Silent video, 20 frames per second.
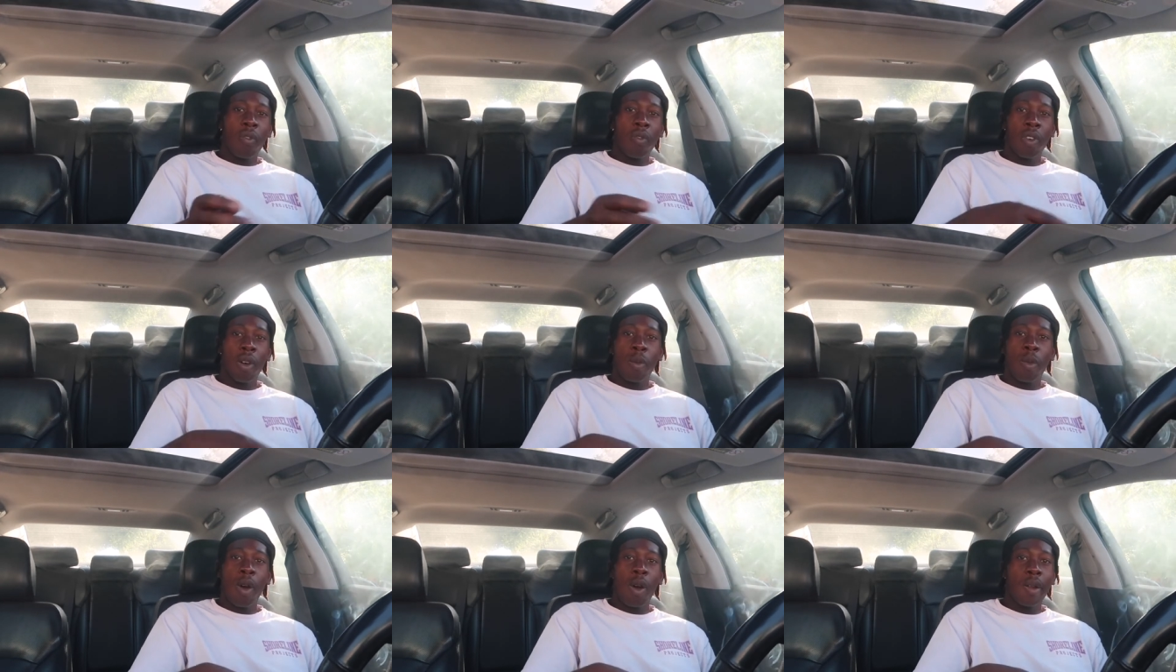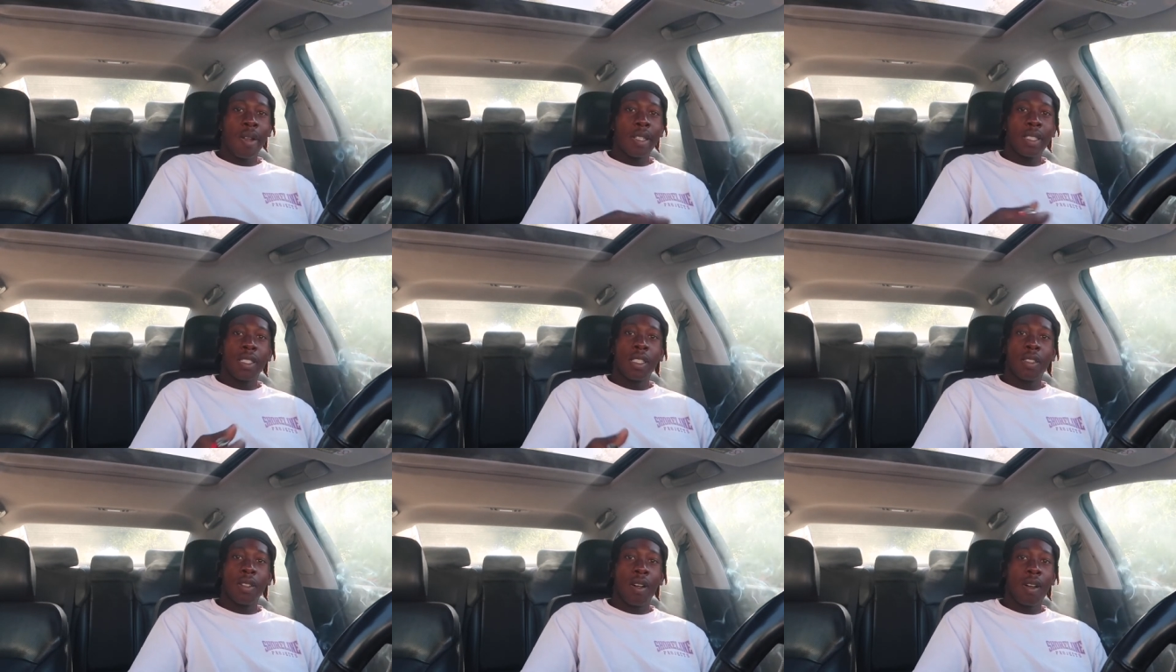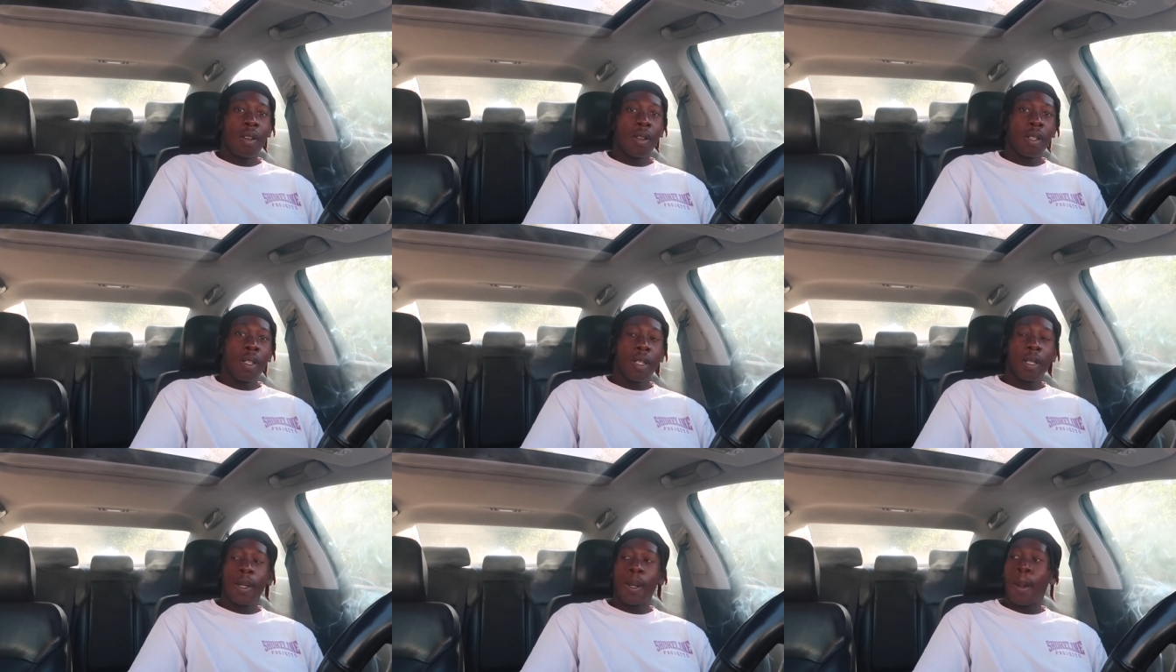from Oakland to
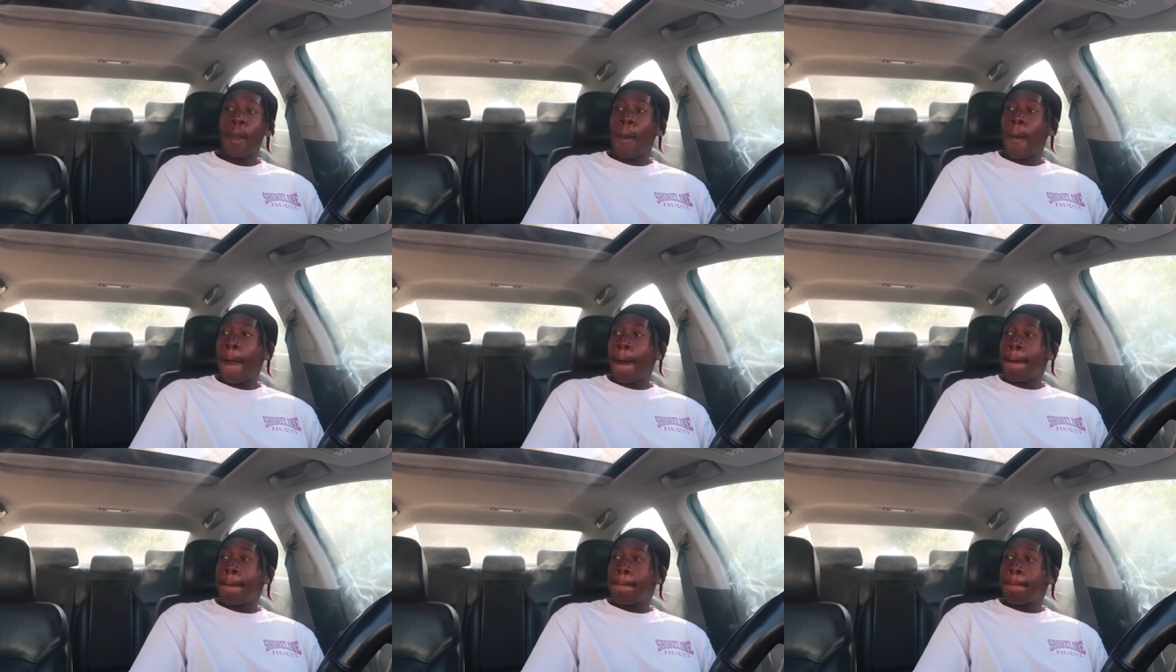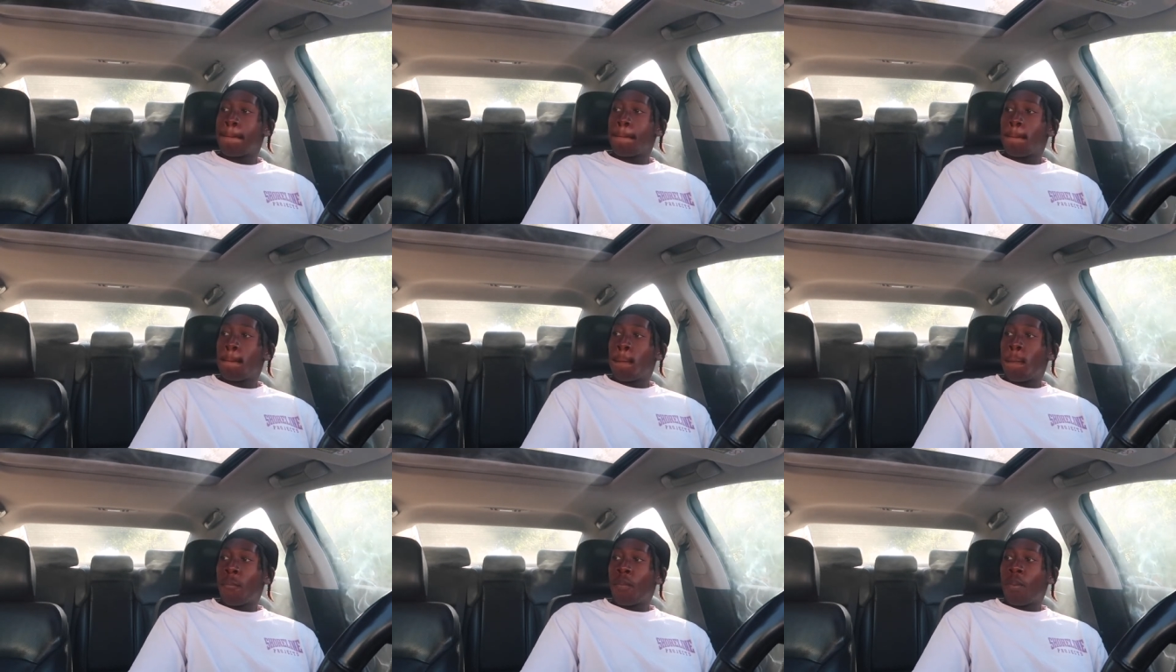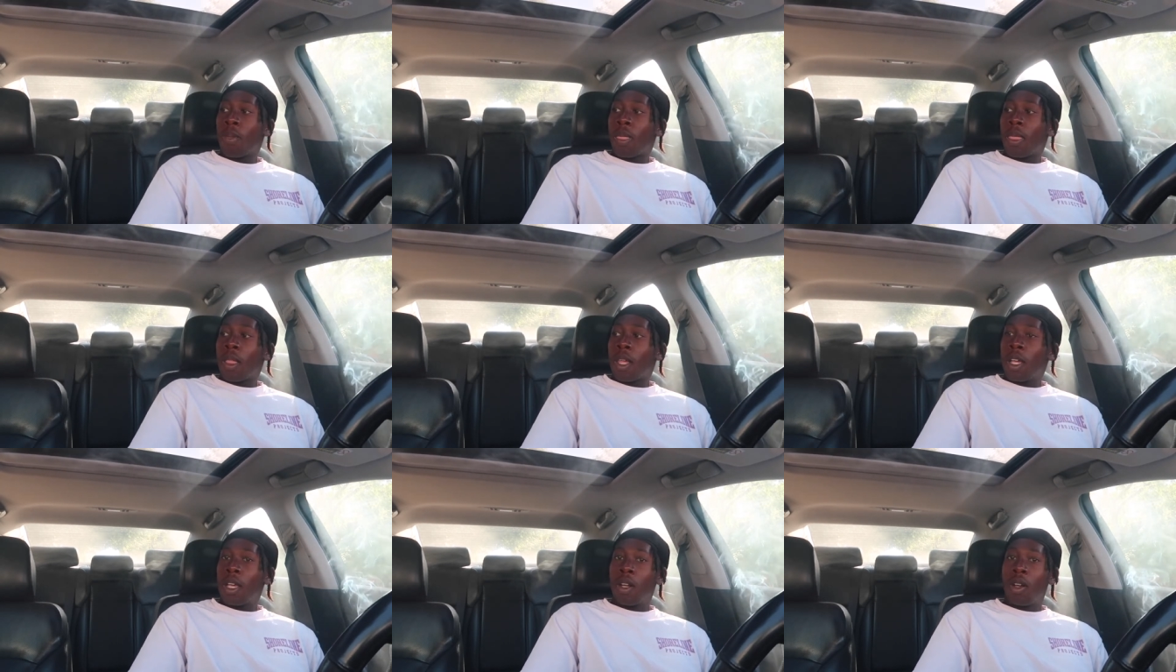Oakland,
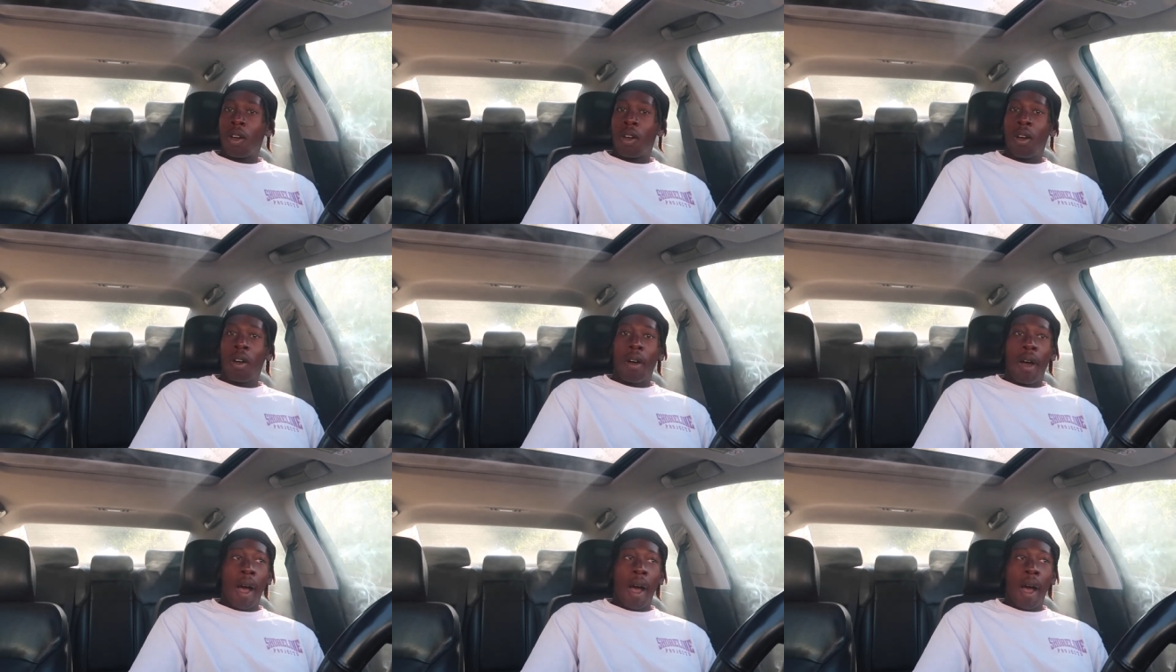you know,